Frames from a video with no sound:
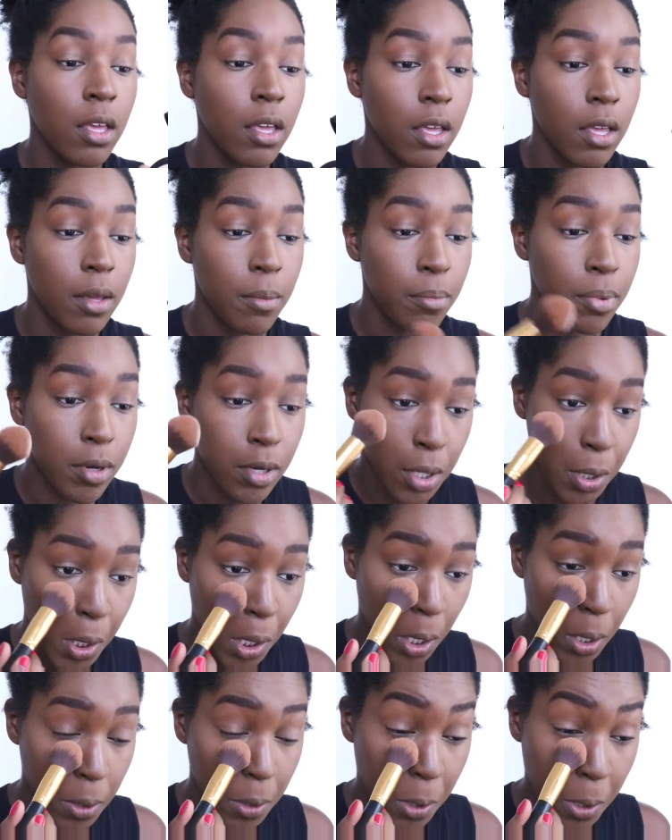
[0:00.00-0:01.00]
and put
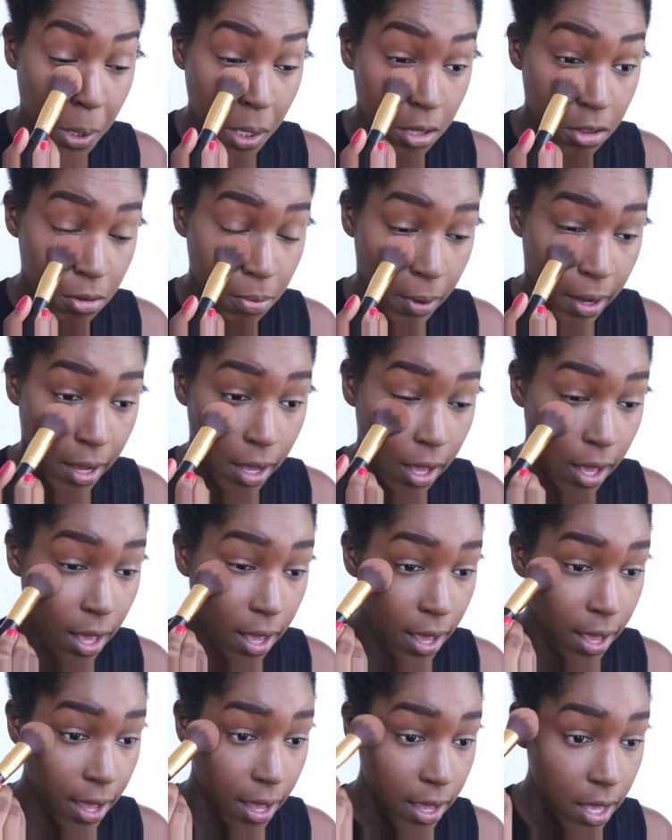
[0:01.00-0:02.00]
it underneath my
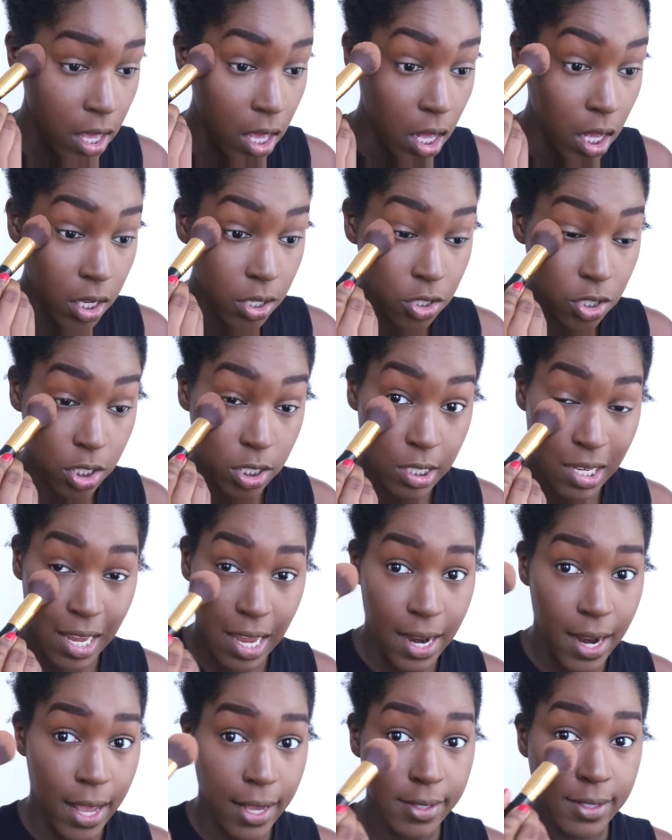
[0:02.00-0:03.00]
eye, just
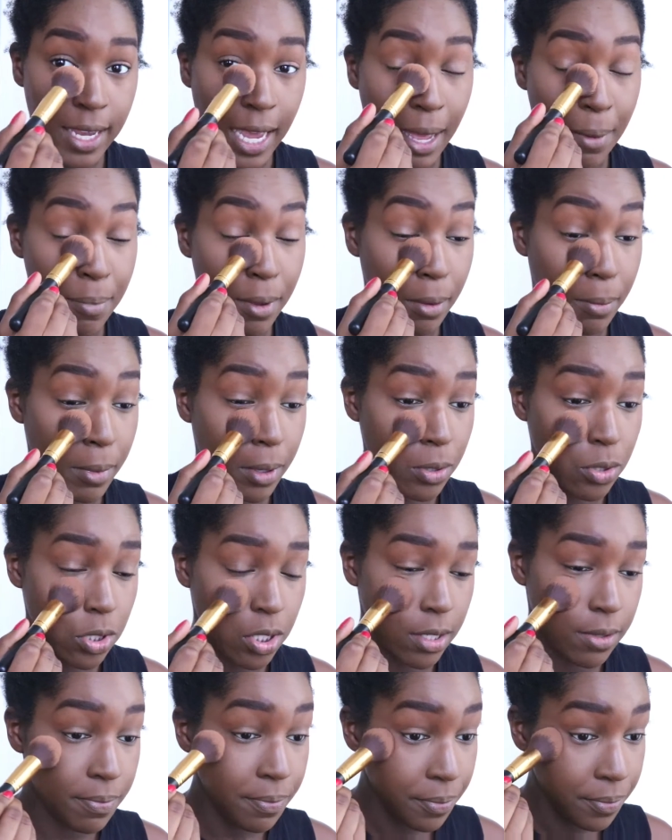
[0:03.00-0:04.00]
in a tapping
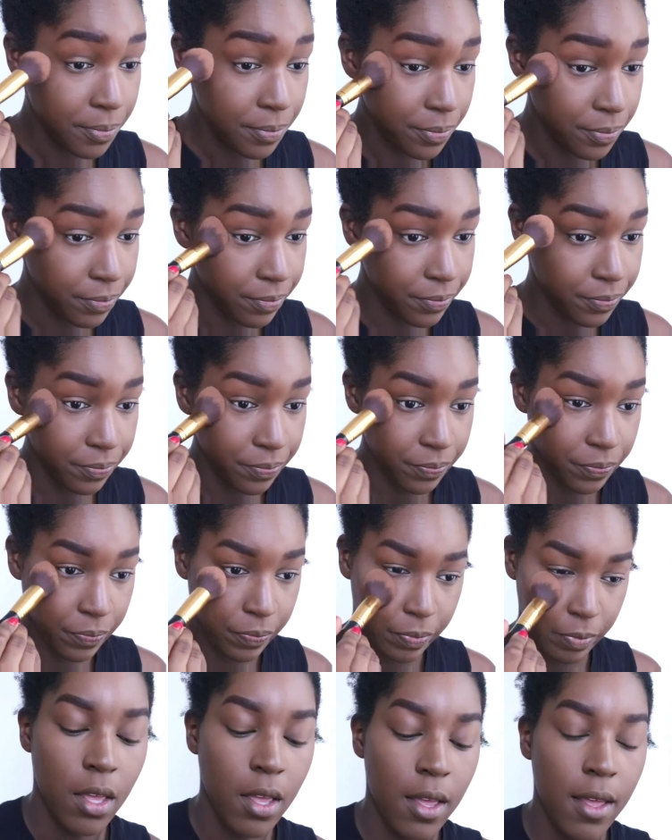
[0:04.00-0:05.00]
motion.
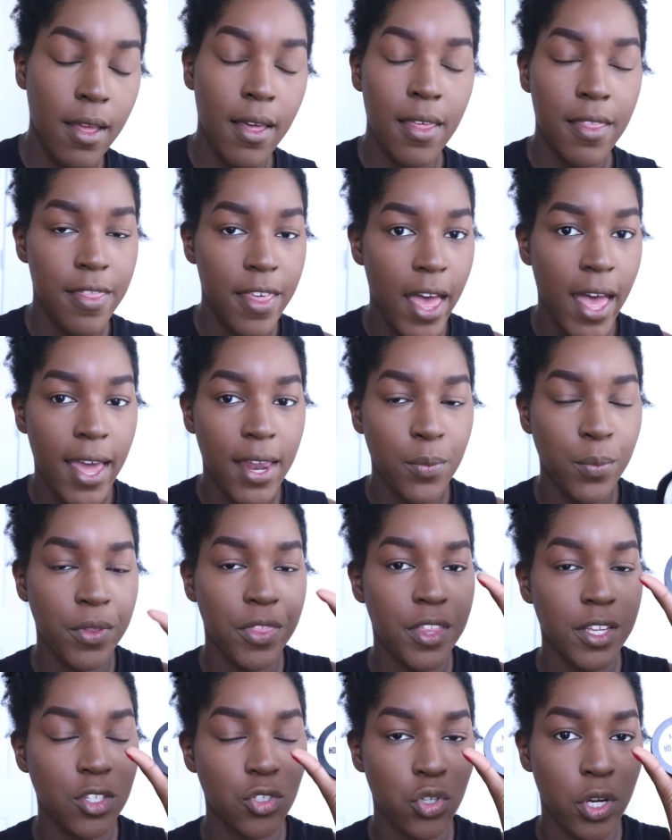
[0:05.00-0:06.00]
Then
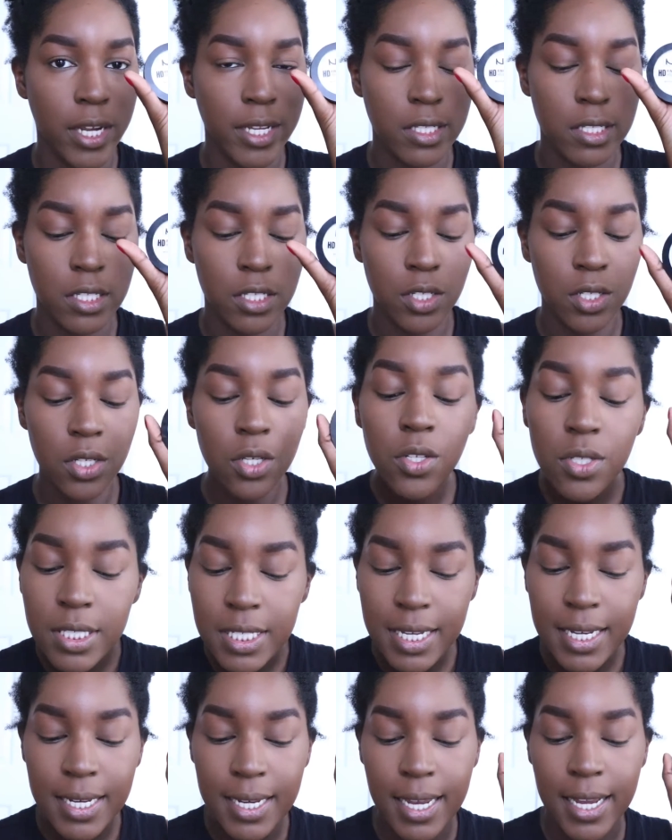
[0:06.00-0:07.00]
with the
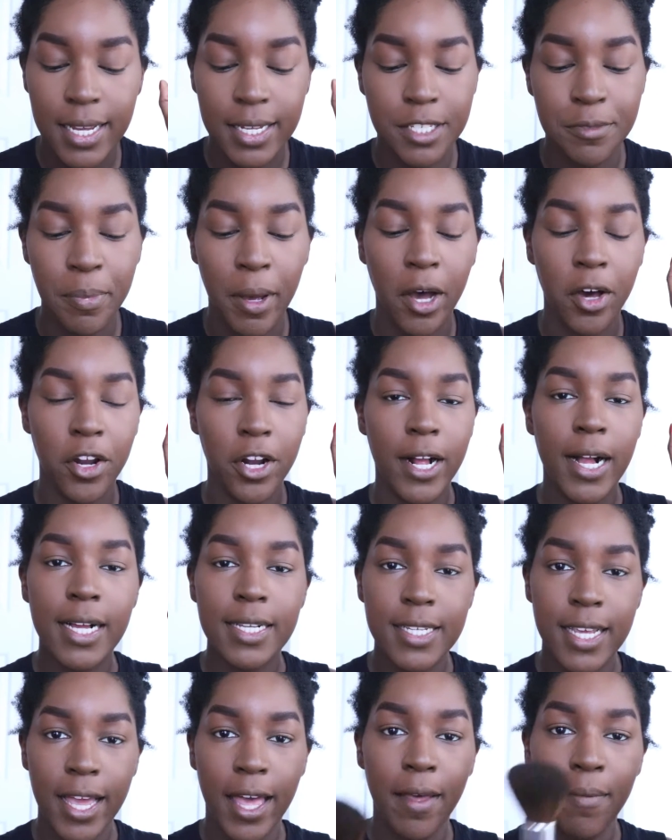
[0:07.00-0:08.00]
translucent NYX powder, I
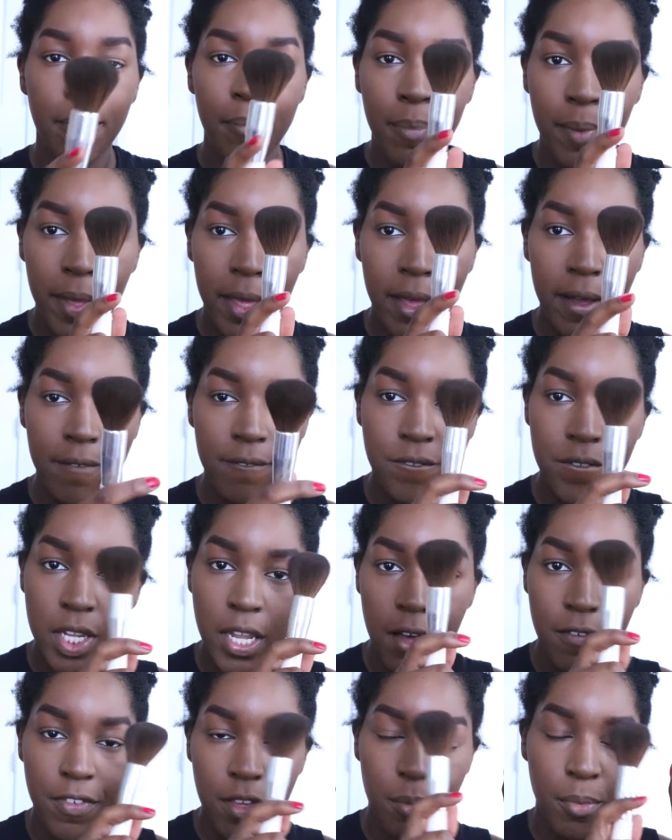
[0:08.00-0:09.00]
take a big,
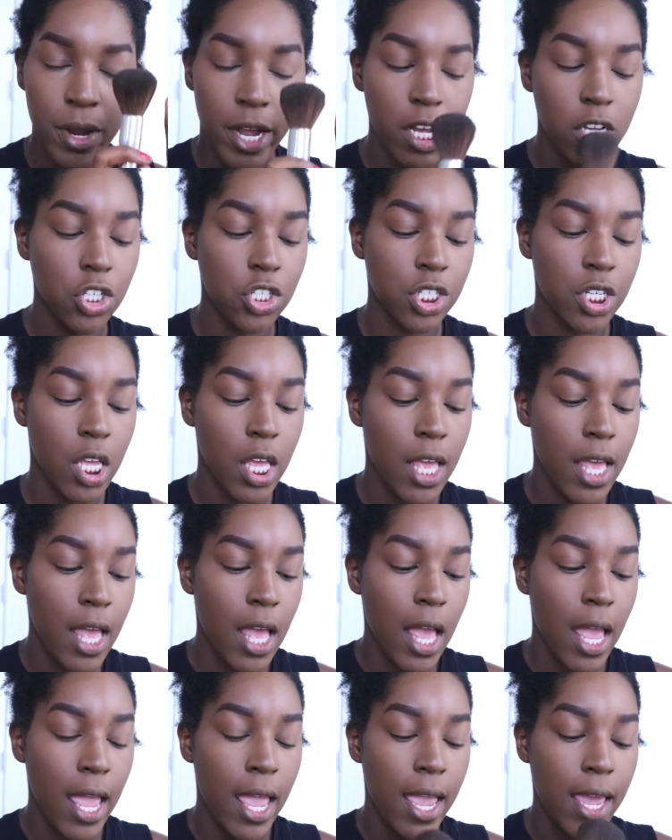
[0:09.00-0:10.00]
fluffy brush,
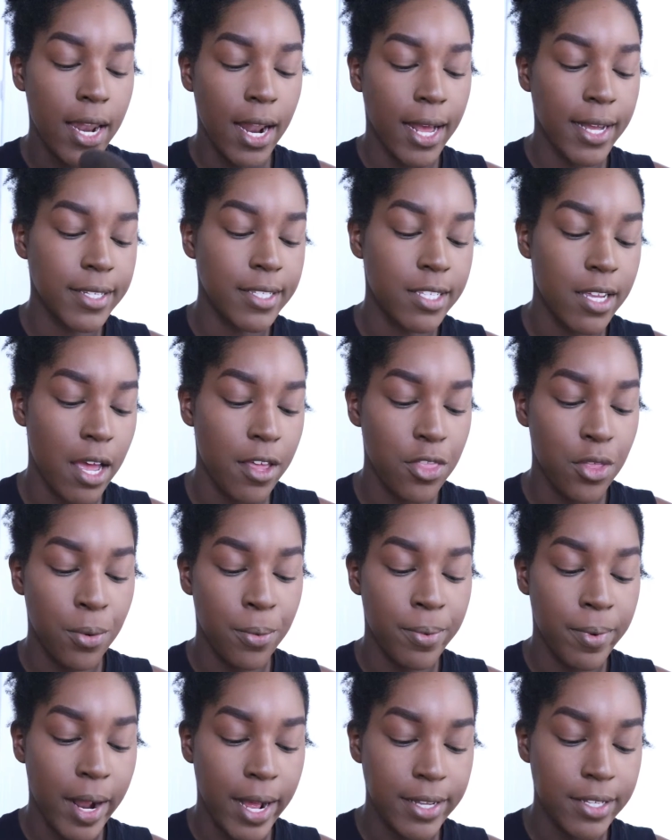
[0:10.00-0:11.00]
and I set the
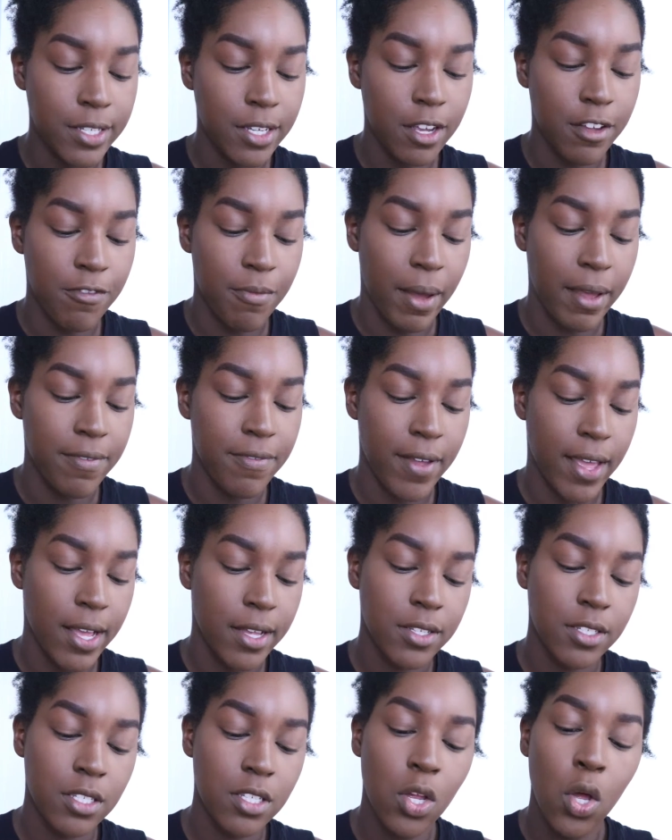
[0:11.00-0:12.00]
rest of my
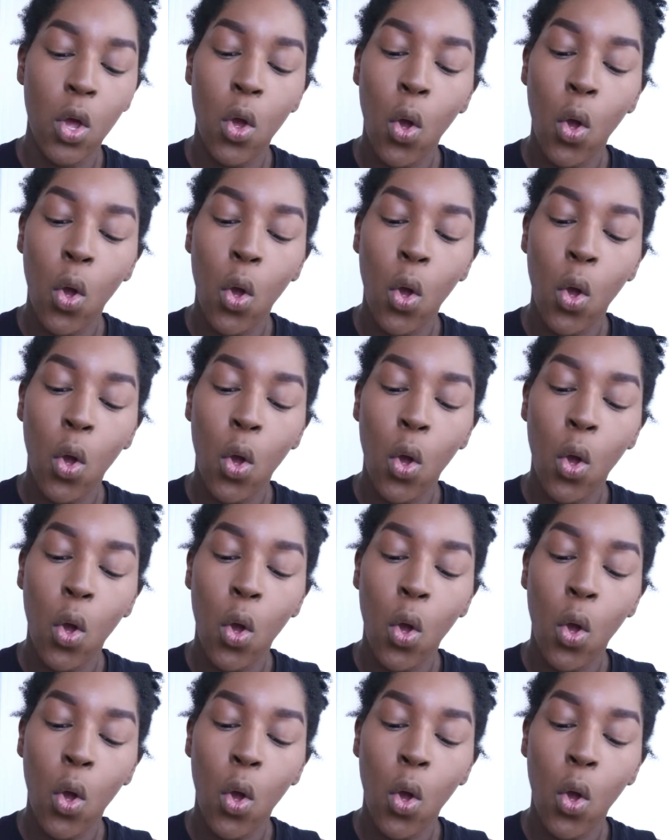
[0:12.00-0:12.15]
face.